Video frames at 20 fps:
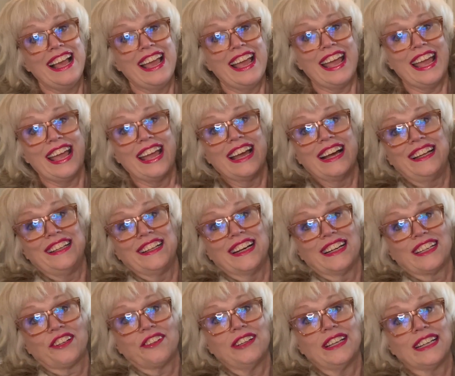And I
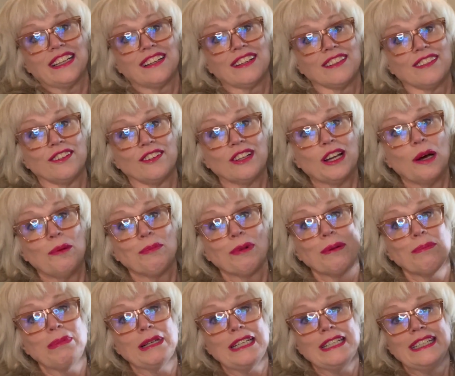created a little
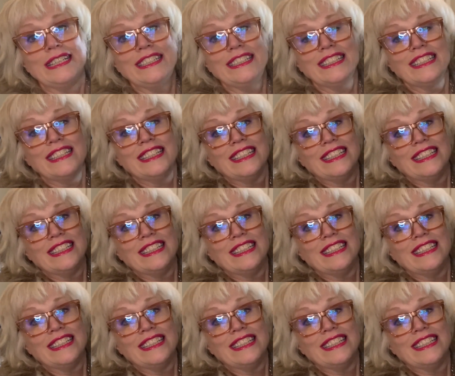cummerbund